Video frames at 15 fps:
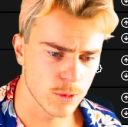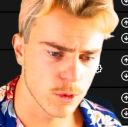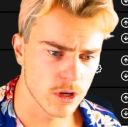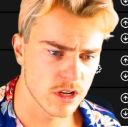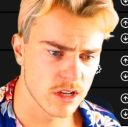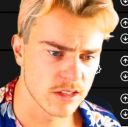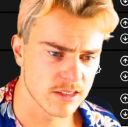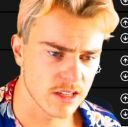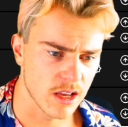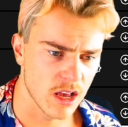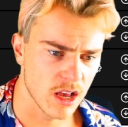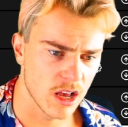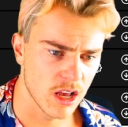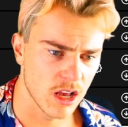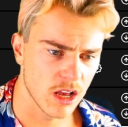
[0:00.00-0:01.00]
was
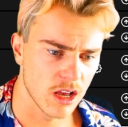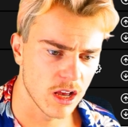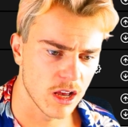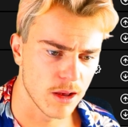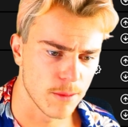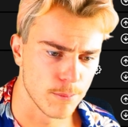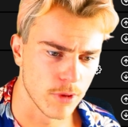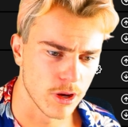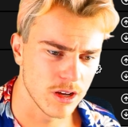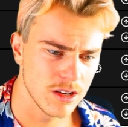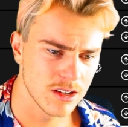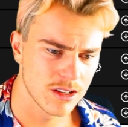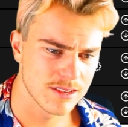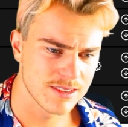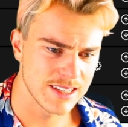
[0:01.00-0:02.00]
meh
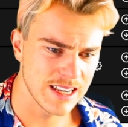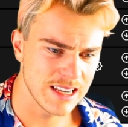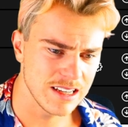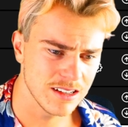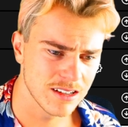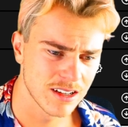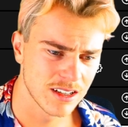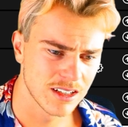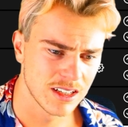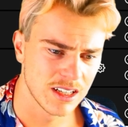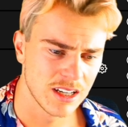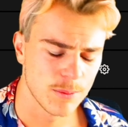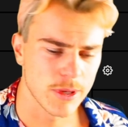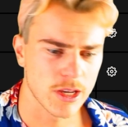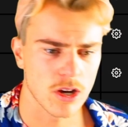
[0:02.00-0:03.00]
tea.
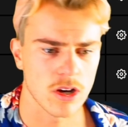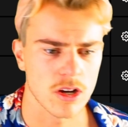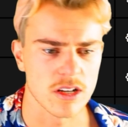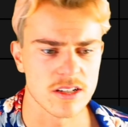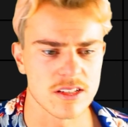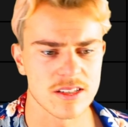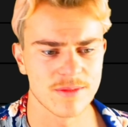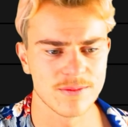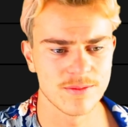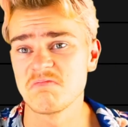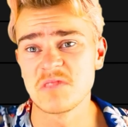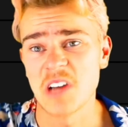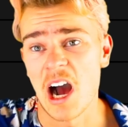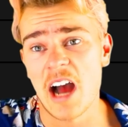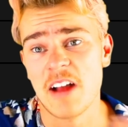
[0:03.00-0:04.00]
Because
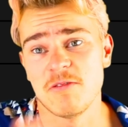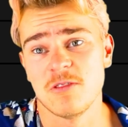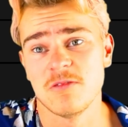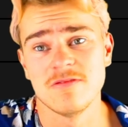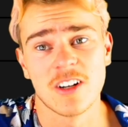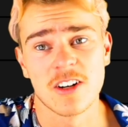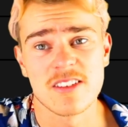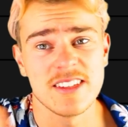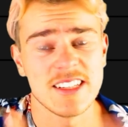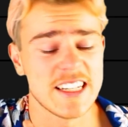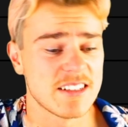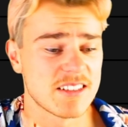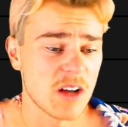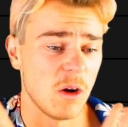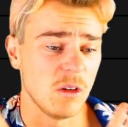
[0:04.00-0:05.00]
I honestly,
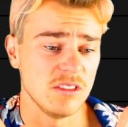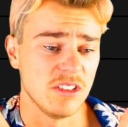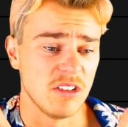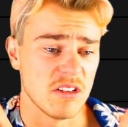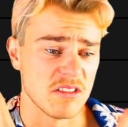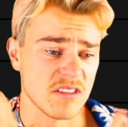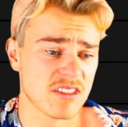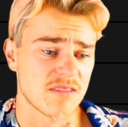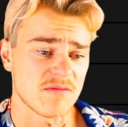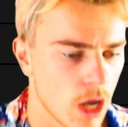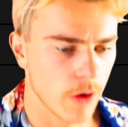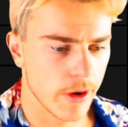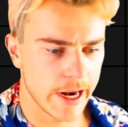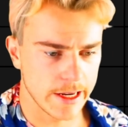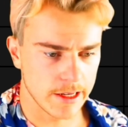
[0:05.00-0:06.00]
it's old news.
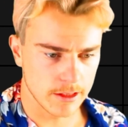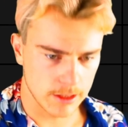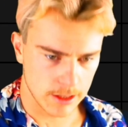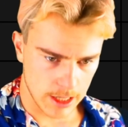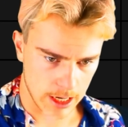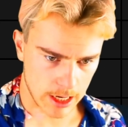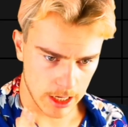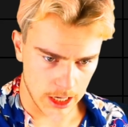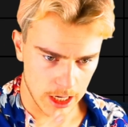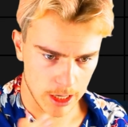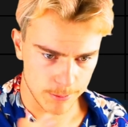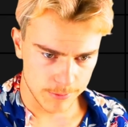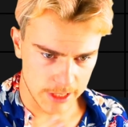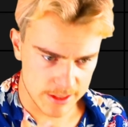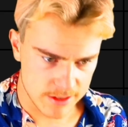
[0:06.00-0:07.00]

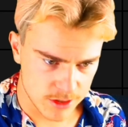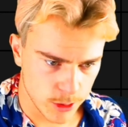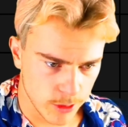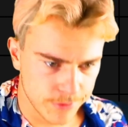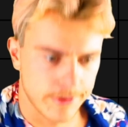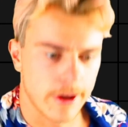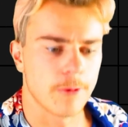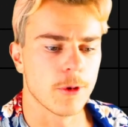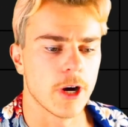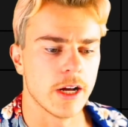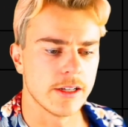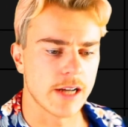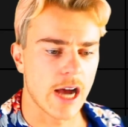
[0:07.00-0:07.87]
Alrighty, let's do a fun one.